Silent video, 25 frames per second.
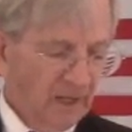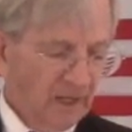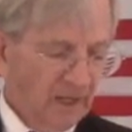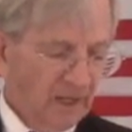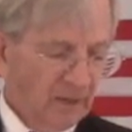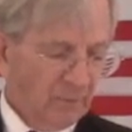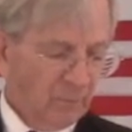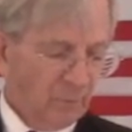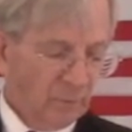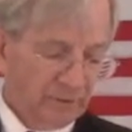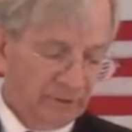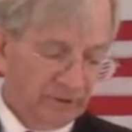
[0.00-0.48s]

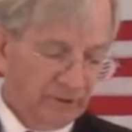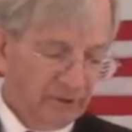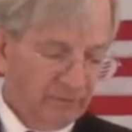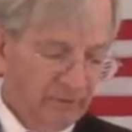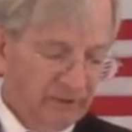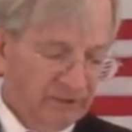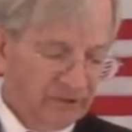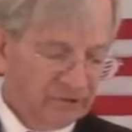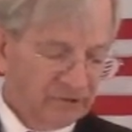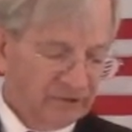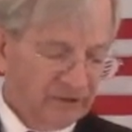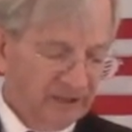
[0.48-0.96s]
one of the
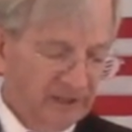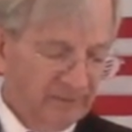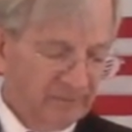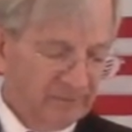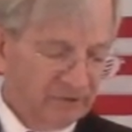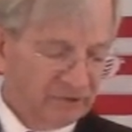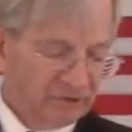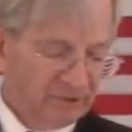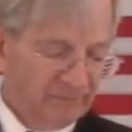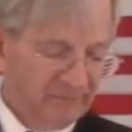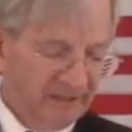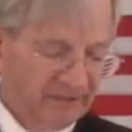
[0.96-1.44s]
great
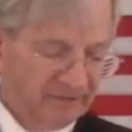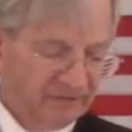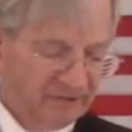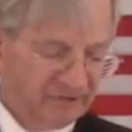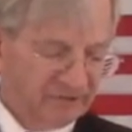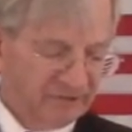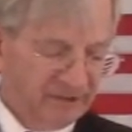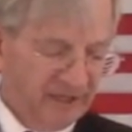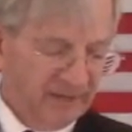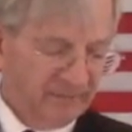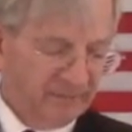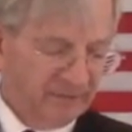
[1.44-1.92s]
statements about the
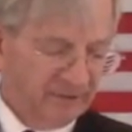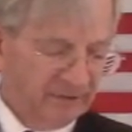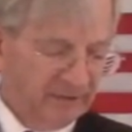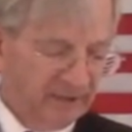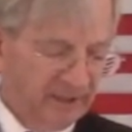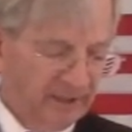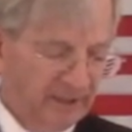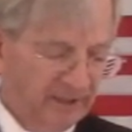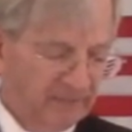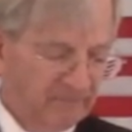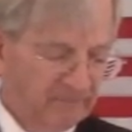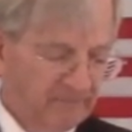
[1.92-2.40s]
Sabbath
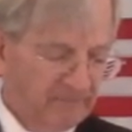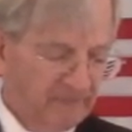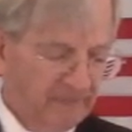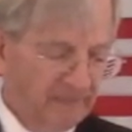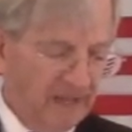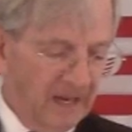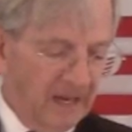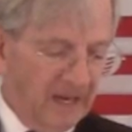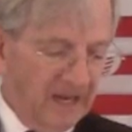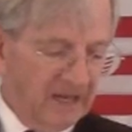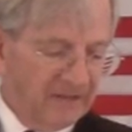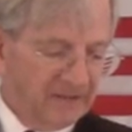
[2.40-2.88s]
day,
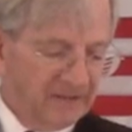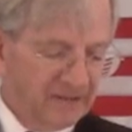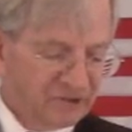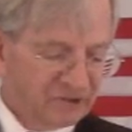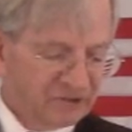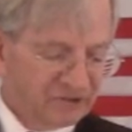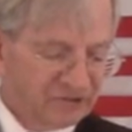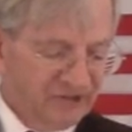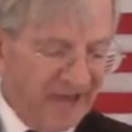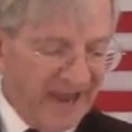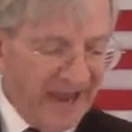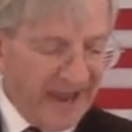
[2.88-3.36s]
"The
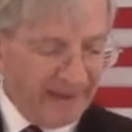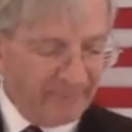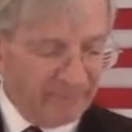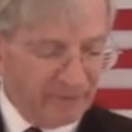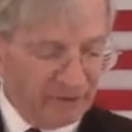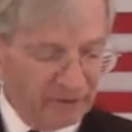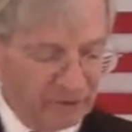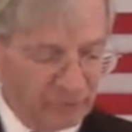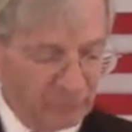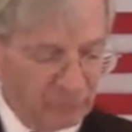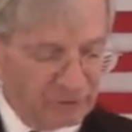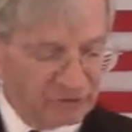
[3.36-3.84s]

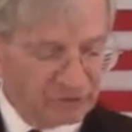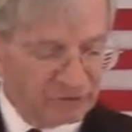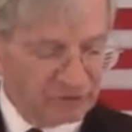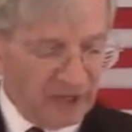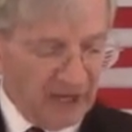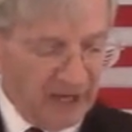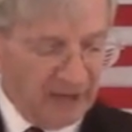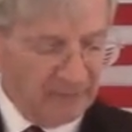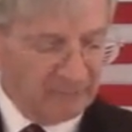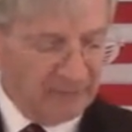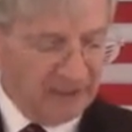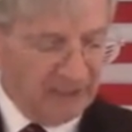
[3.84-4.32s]
Sabbath was
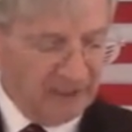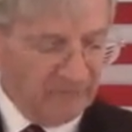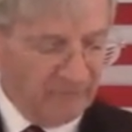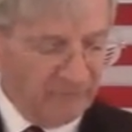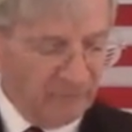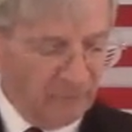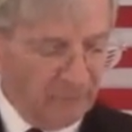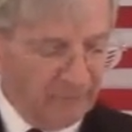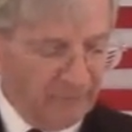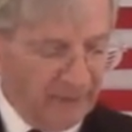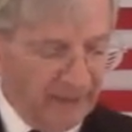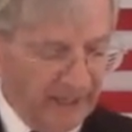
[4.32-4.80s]
not made
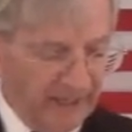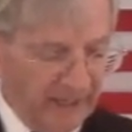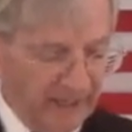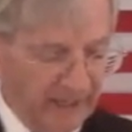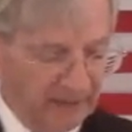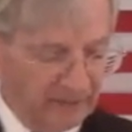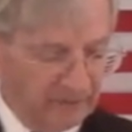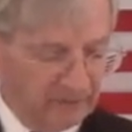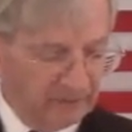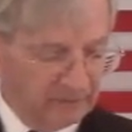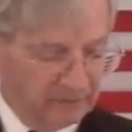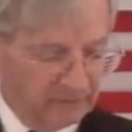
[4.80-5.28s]
for
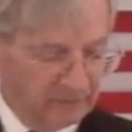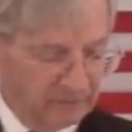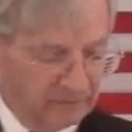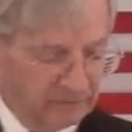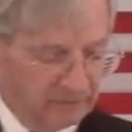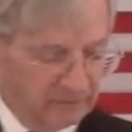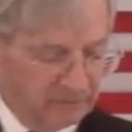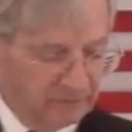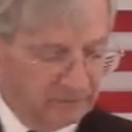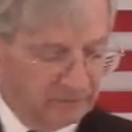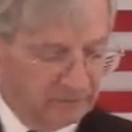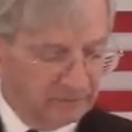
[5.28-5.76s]
man,
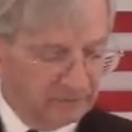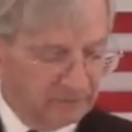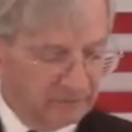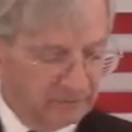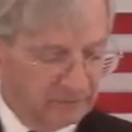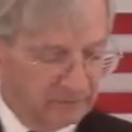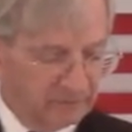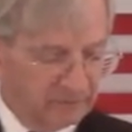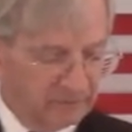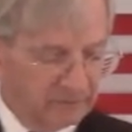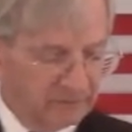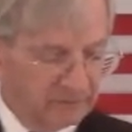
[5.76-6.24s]

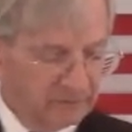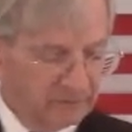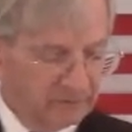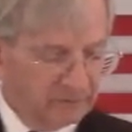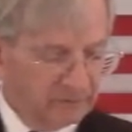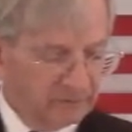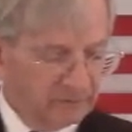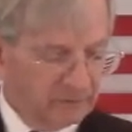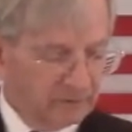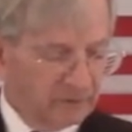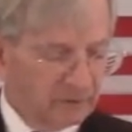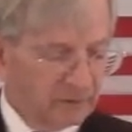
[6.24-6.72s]

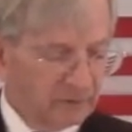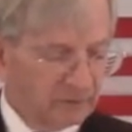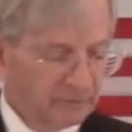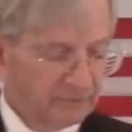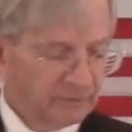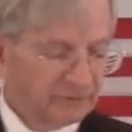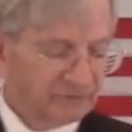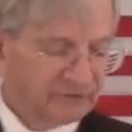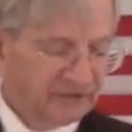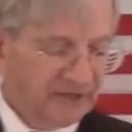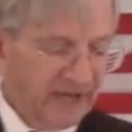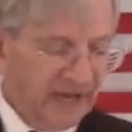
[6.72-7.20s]
or
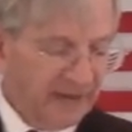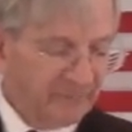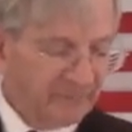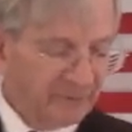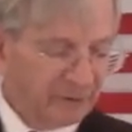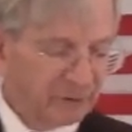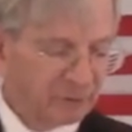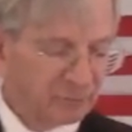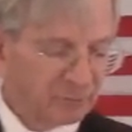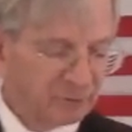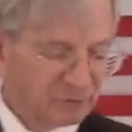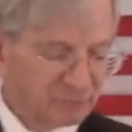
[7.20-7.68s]
the
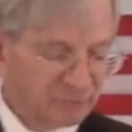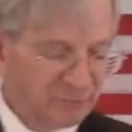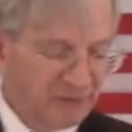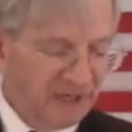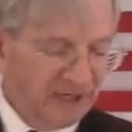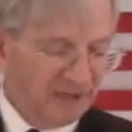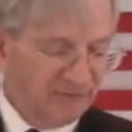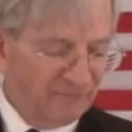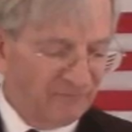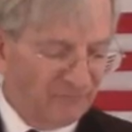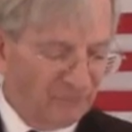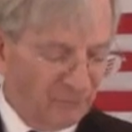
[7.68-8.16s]
Sabbath was
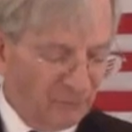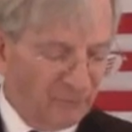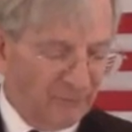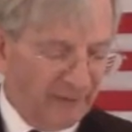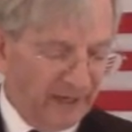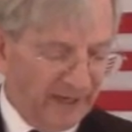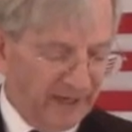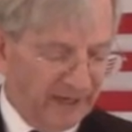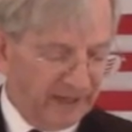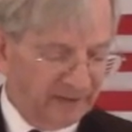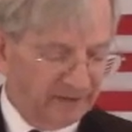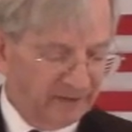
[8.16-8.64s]
made for
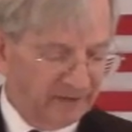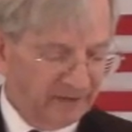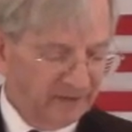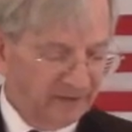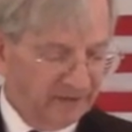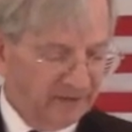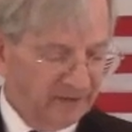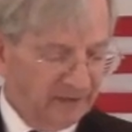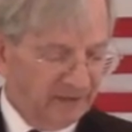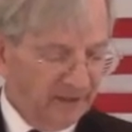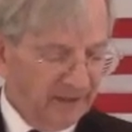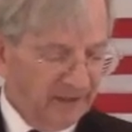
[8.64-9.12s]
man
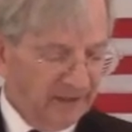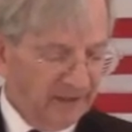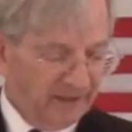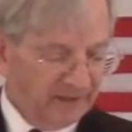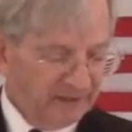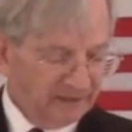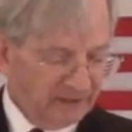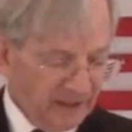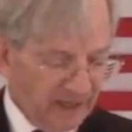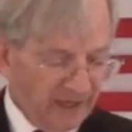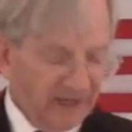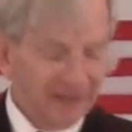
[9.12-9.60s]

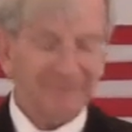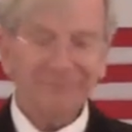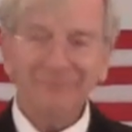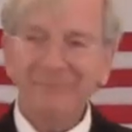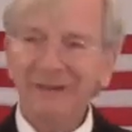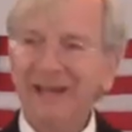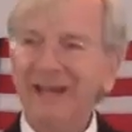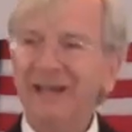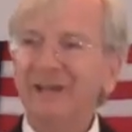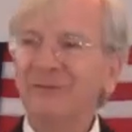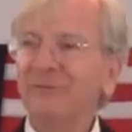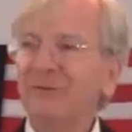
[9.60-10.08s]
and not
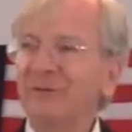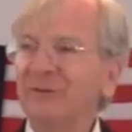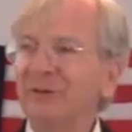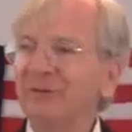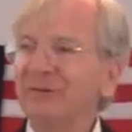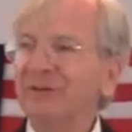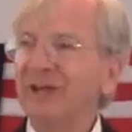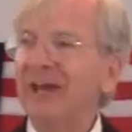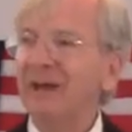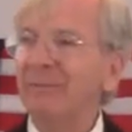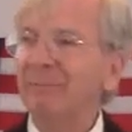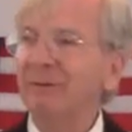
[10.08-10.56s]
man for the
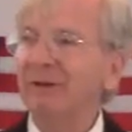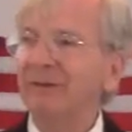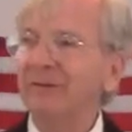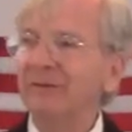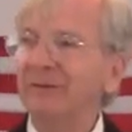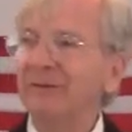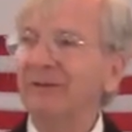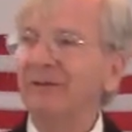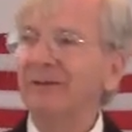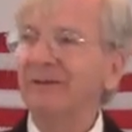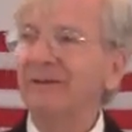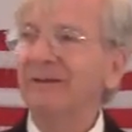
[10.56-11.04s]
Sabbath."
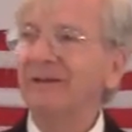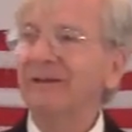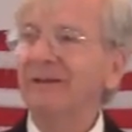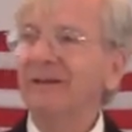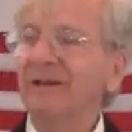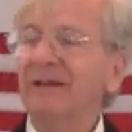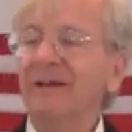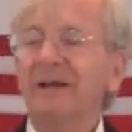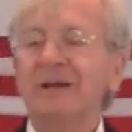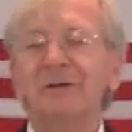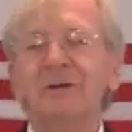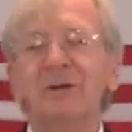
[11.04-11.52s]

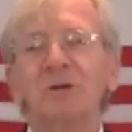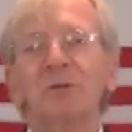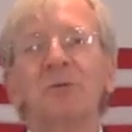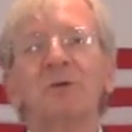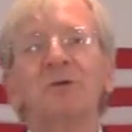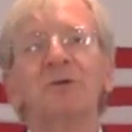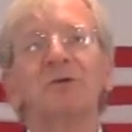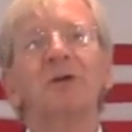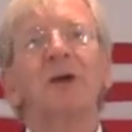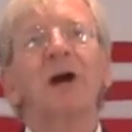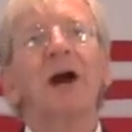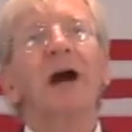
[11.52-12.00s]
In other
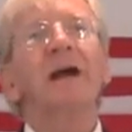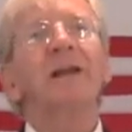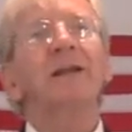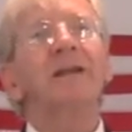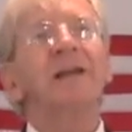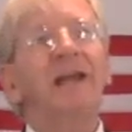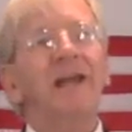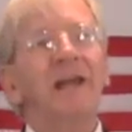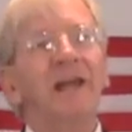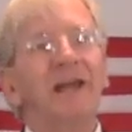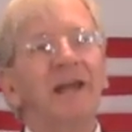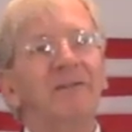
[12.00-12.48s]
words,
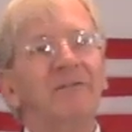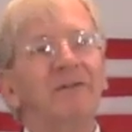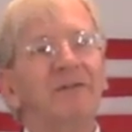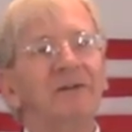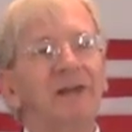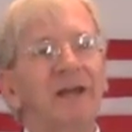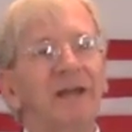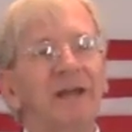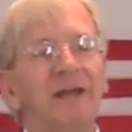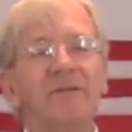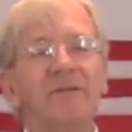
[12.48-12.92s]
God gave a day of